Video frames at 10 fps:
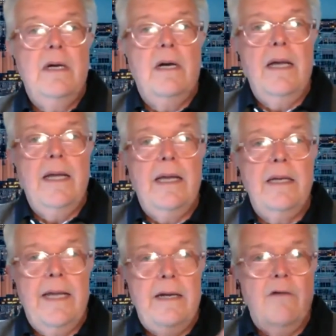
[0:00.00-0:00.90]

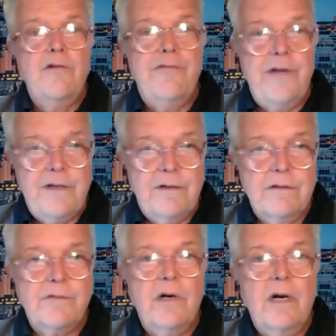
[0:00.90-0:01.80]
time, and other
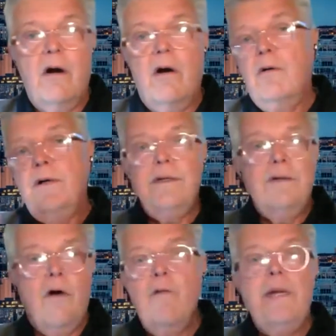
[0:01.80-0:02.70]
figures, where,
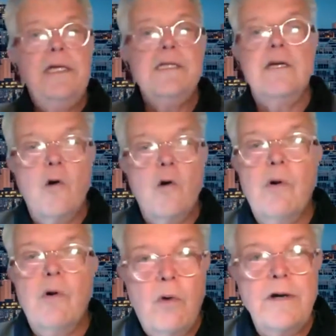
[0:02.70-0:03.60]
isn't
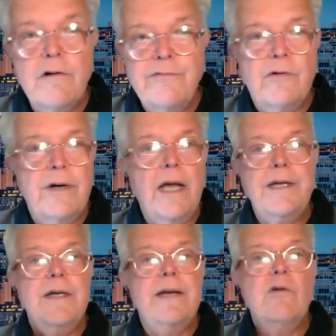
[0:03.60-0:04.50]
Oprah wonderful and I
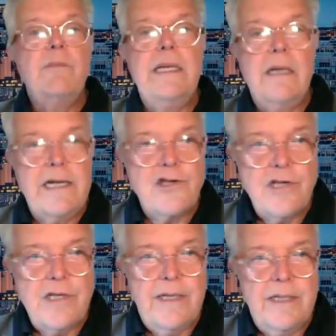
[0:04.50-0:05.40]
could never be like
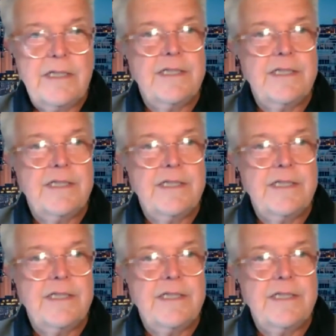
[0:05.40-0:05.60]
she is.